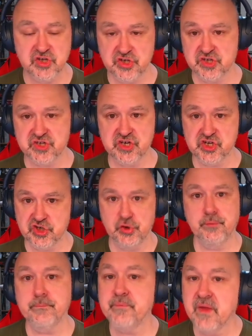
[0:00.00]
just
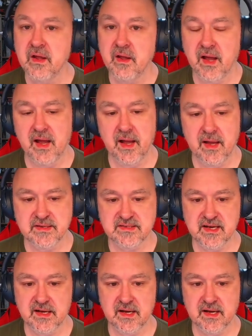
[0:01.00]
assume, and